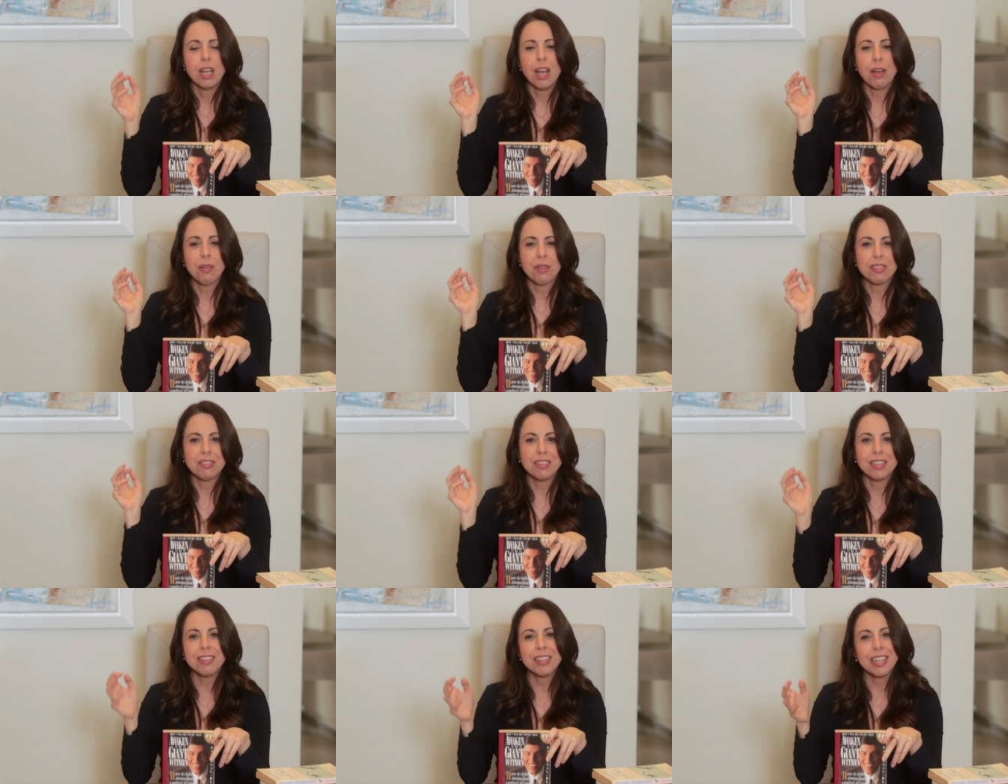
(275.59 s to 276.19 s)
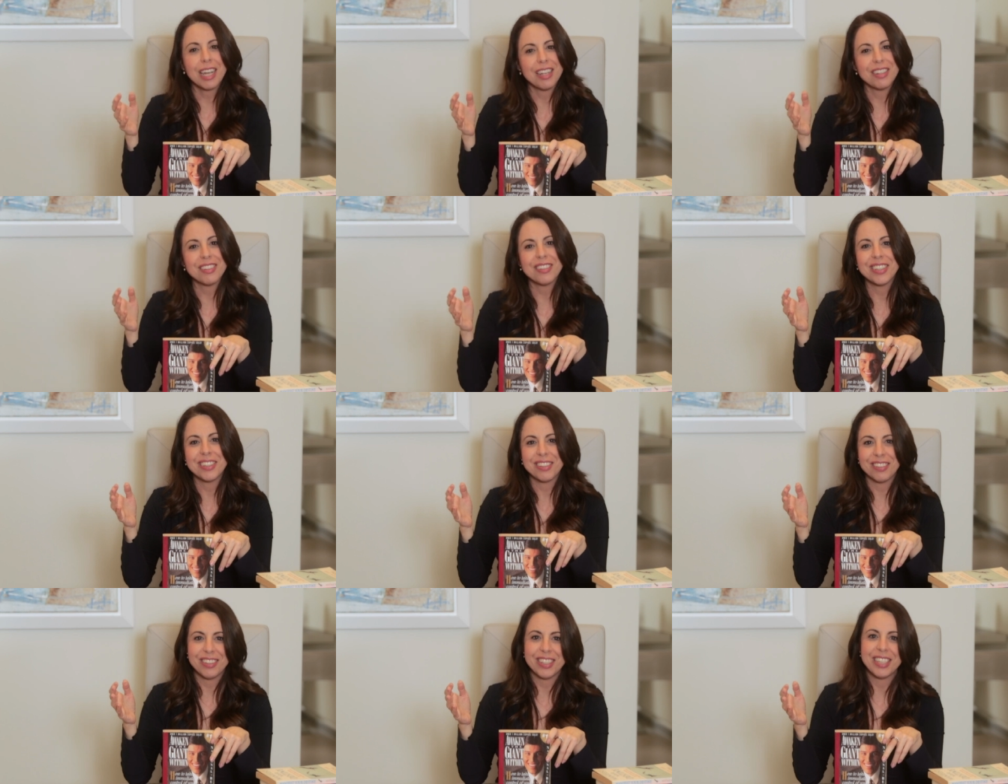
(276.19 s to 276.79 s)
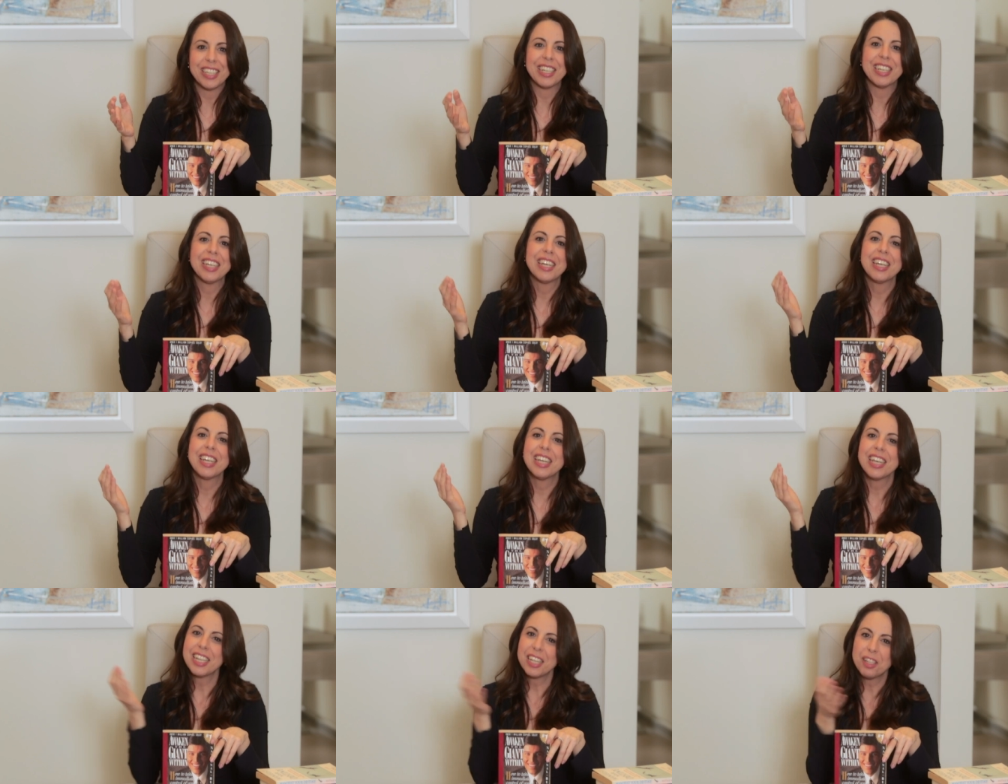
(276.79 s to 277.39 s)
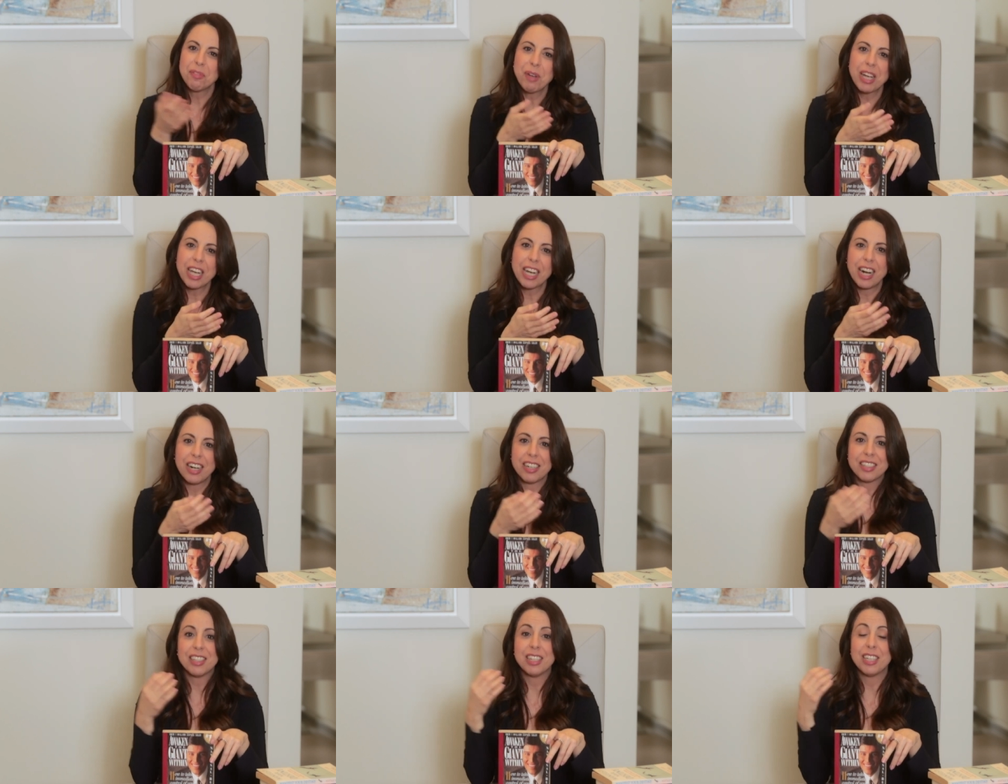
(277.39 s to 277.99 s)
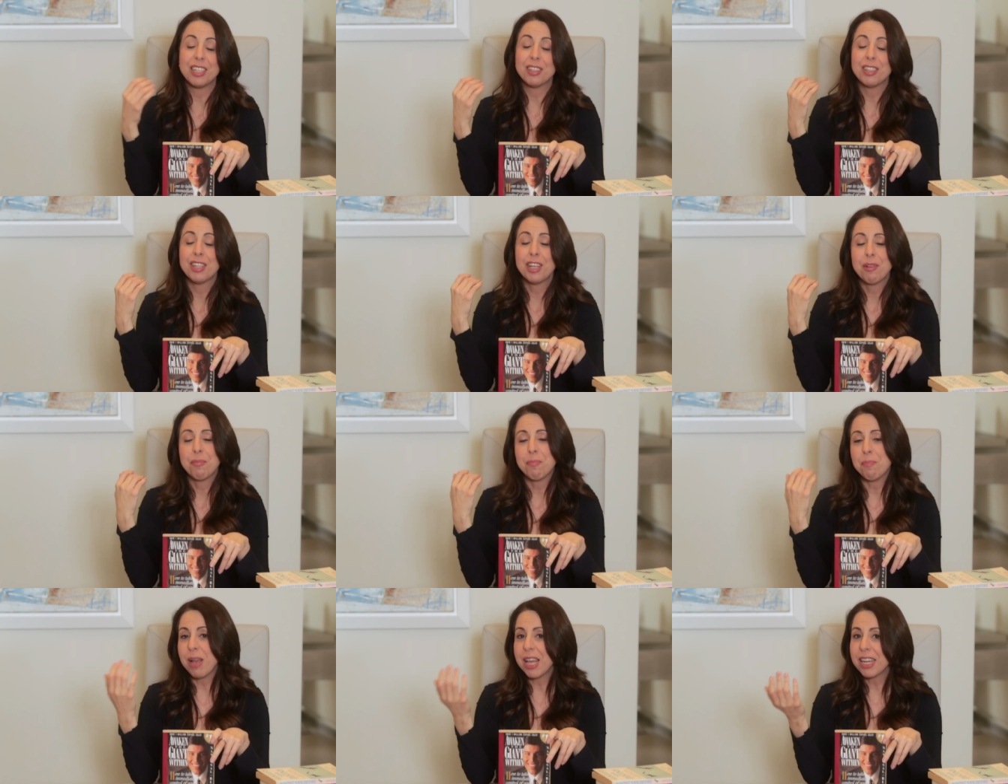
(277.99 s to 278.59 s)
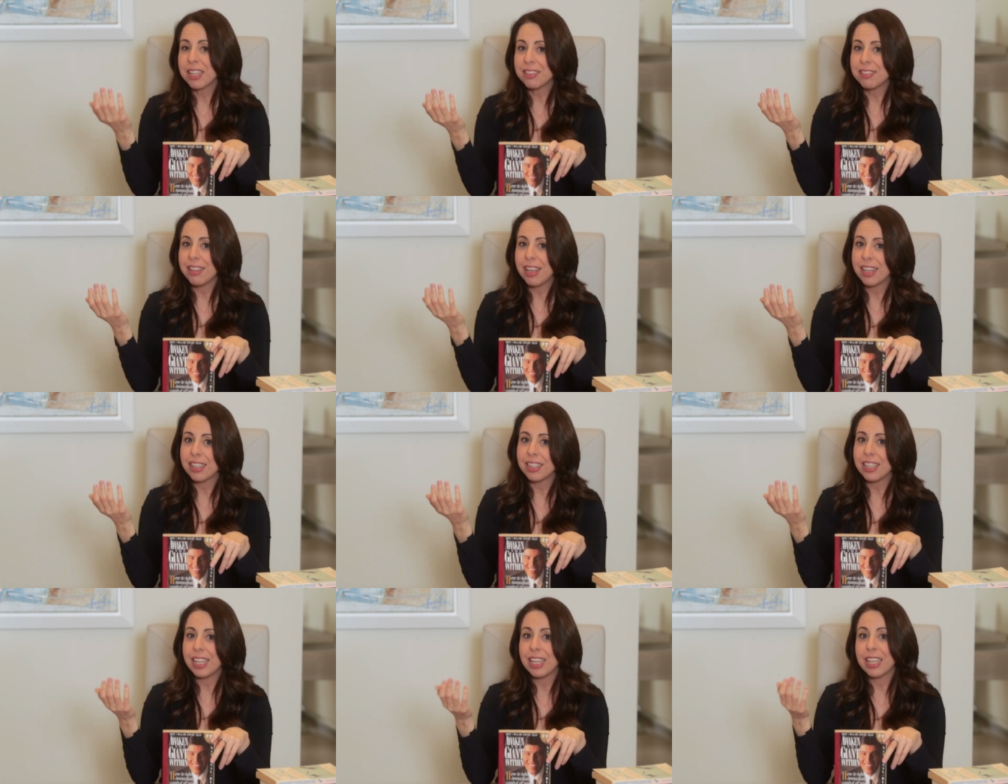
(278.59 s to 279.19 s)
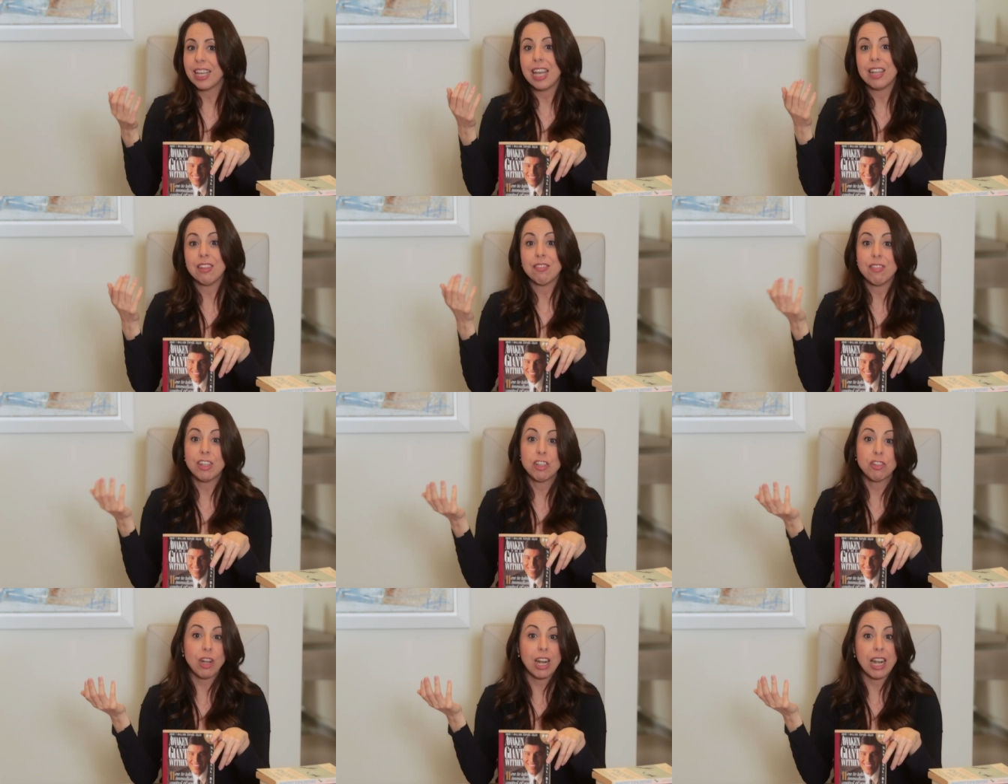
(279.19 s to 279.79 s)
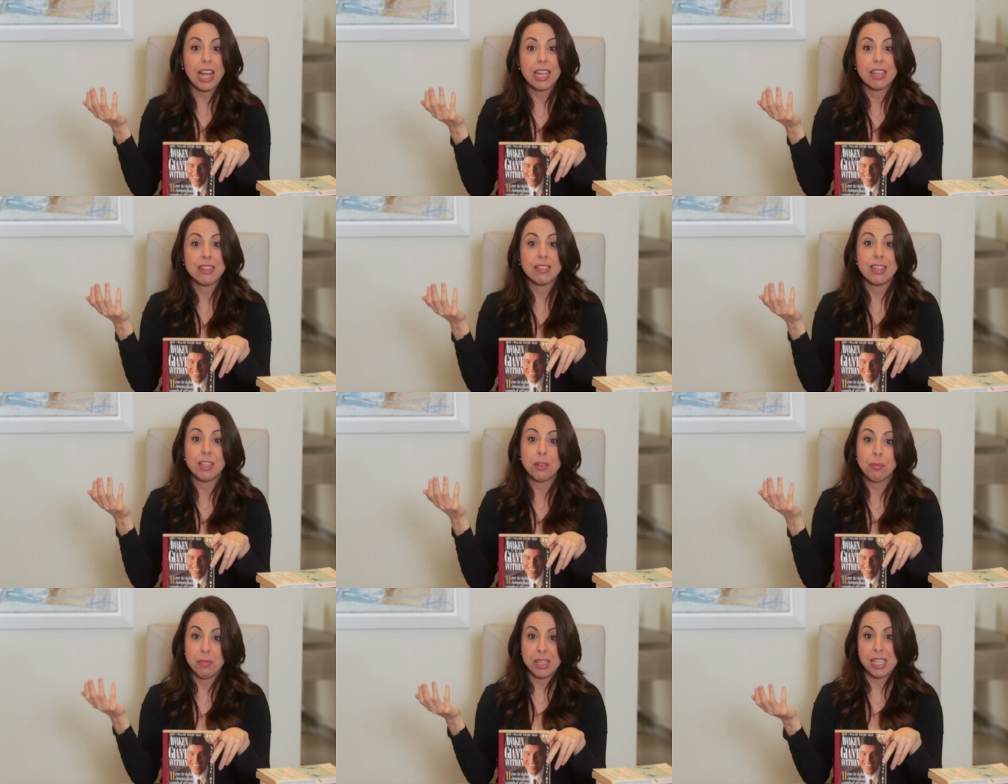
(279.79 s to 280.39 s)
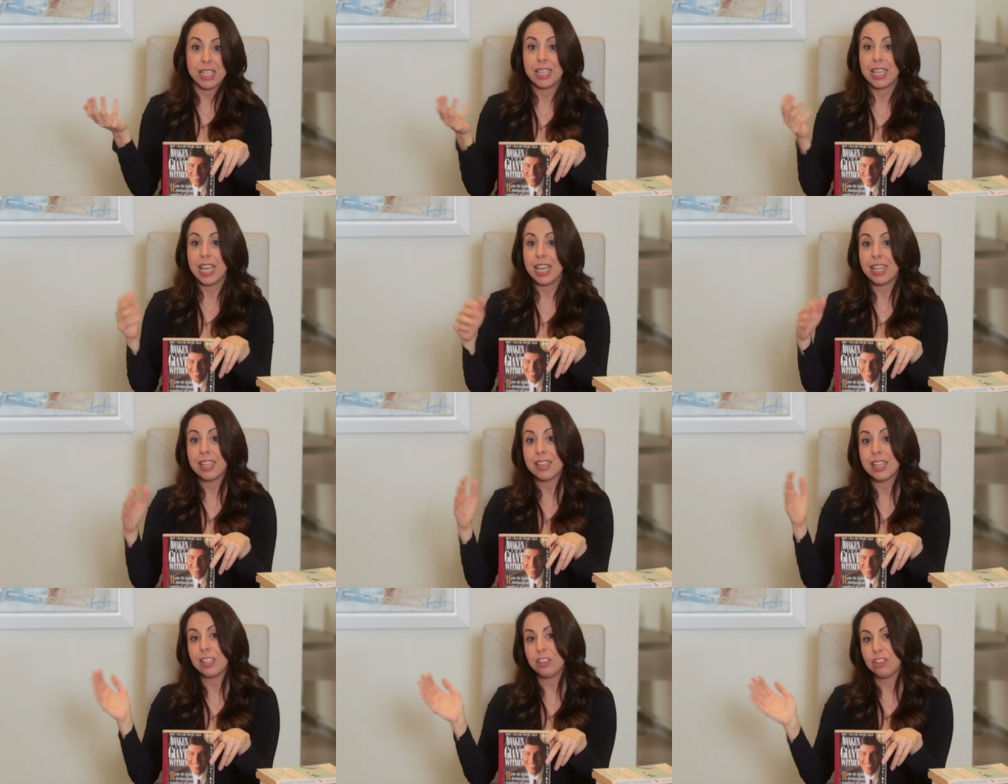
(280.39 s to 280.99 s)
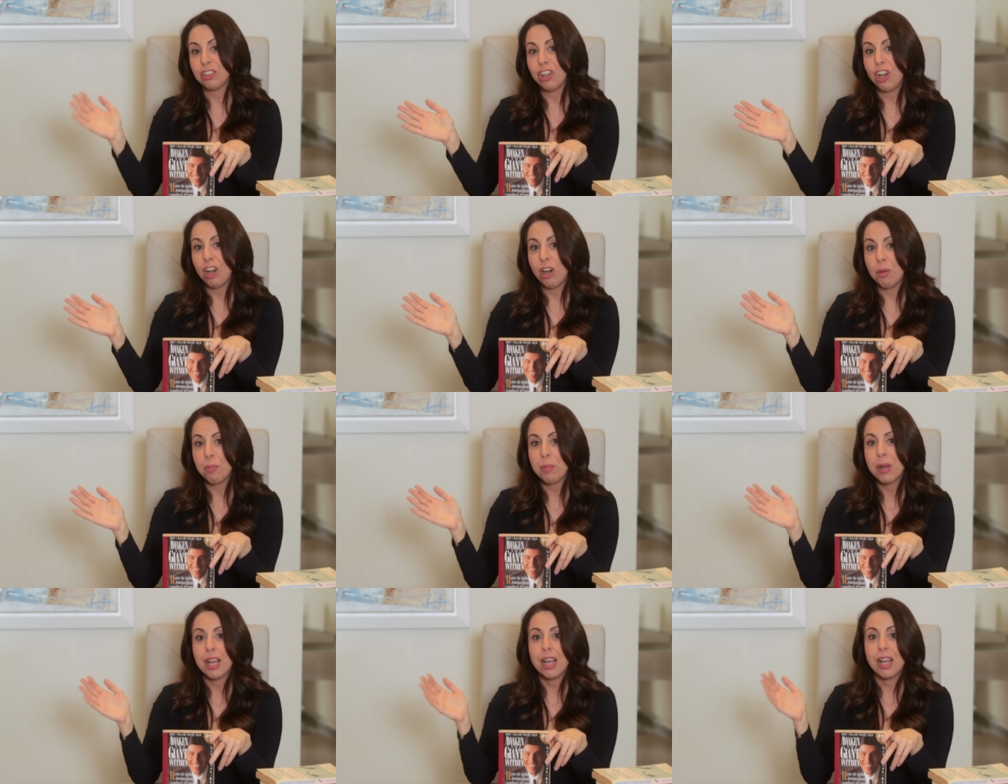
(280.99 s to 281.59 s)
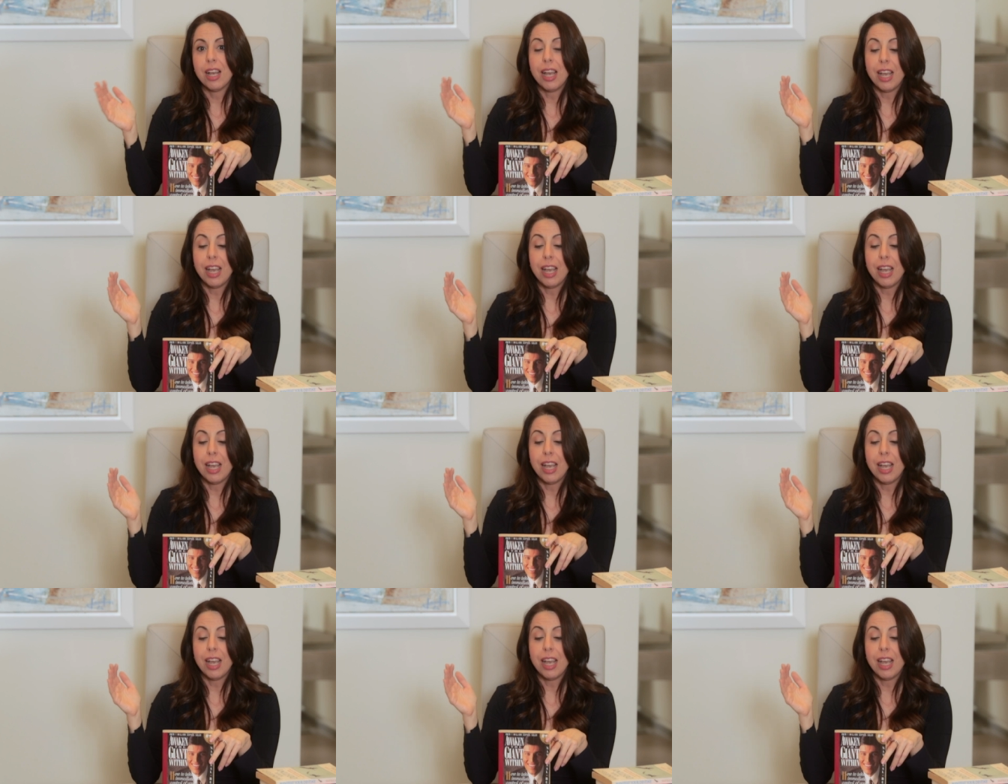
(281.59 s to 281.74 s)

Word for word: I was sitting under a tree in my garden, meditating and visualizing me getting that job.